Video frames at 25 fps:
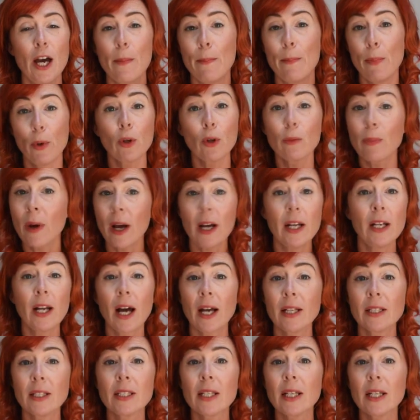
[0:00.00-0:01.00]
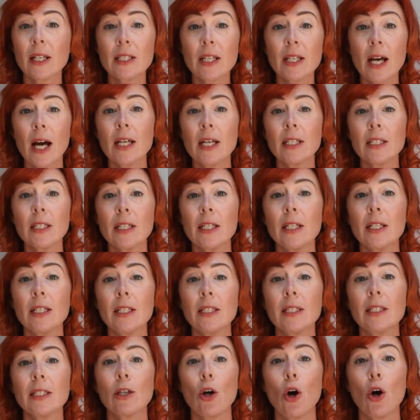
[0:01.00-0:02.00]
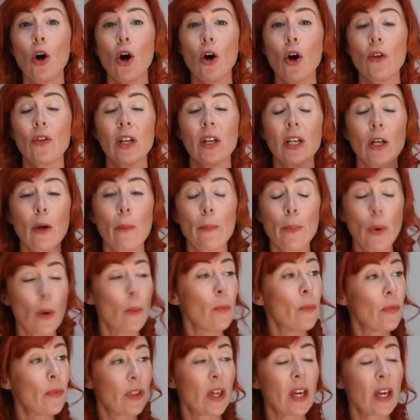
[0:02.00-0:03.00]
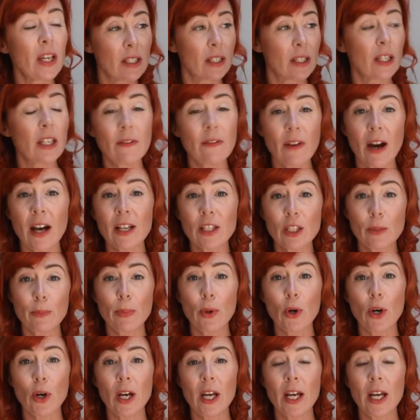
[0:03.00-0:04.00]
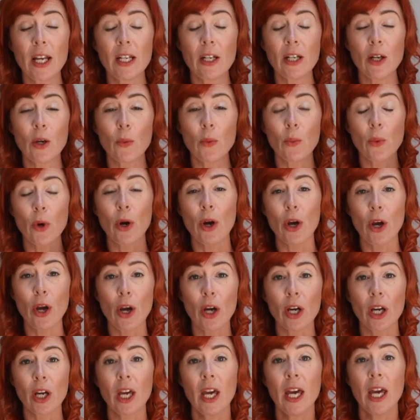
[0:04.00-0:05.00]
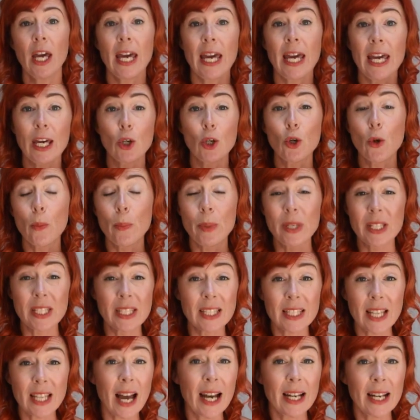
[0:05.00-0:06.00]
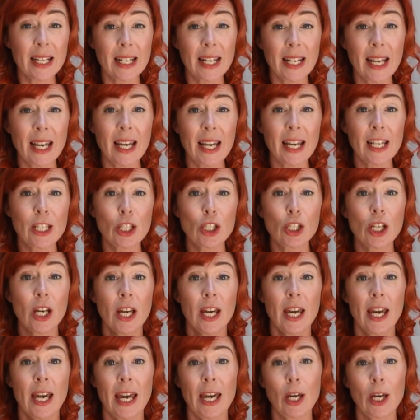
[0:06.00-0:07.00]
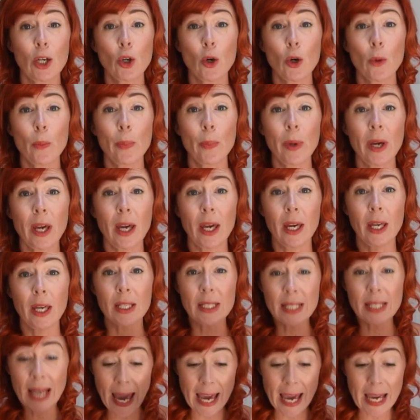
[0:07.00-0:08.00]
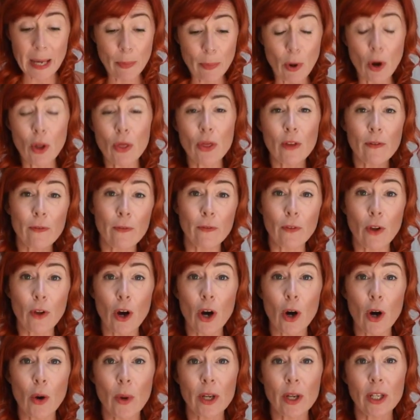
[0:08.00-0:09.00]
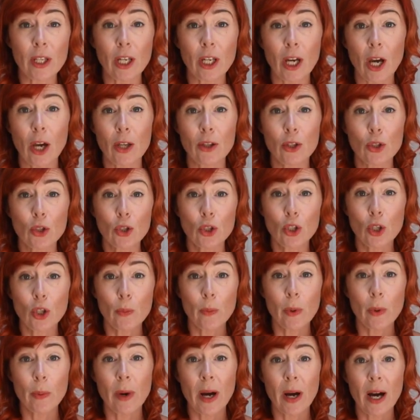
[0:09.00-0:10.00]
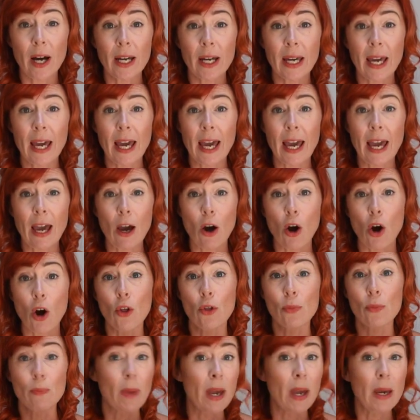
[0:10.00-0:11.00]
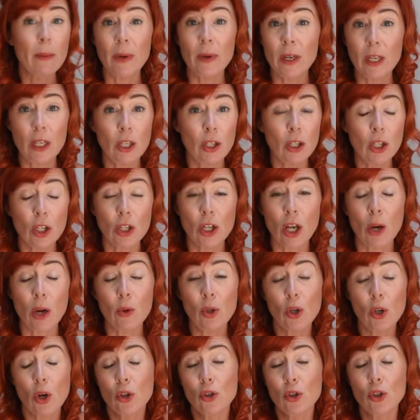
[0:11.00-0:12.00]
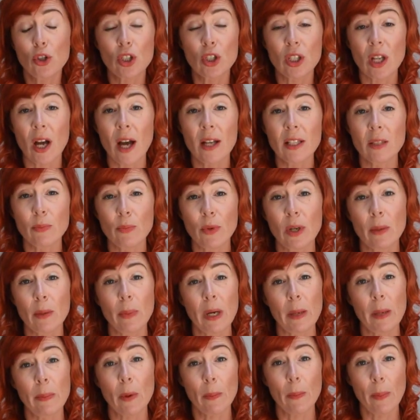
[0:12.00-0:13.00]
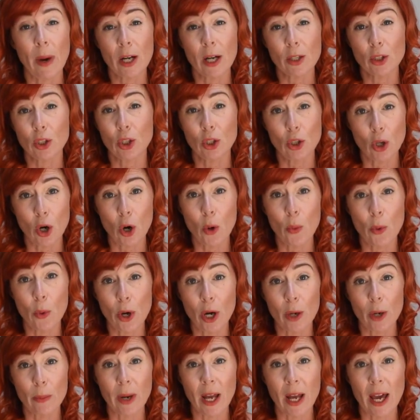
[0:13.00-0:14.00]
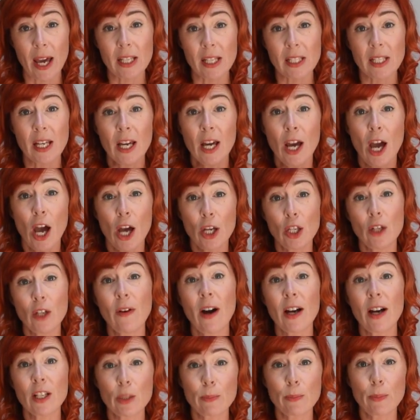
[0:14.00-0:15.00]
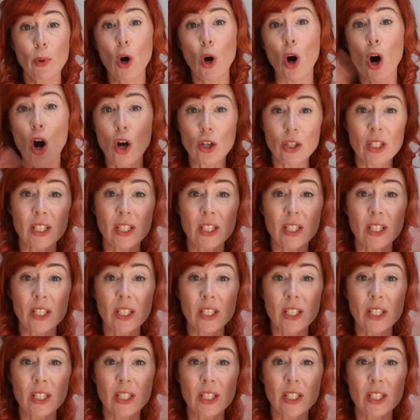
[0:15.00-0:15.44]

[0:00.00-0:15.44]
bulk buying hand sanitizers, or the little pump things that you've had to put in at work. It could be signage, it could be tape on the floor when you go in the supermarket, or maybe you're just starting to bring people back to your workplace and you've had to put all